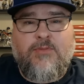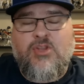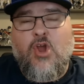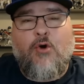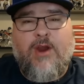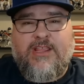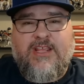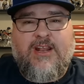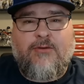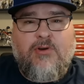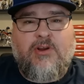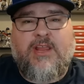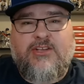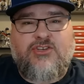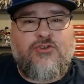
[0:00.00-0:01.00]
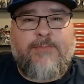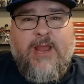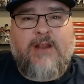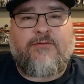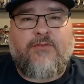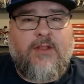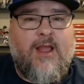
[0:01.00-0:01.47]
knowing that it will get you
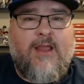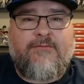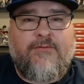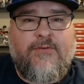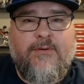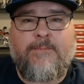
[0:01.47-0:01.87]
banned for life.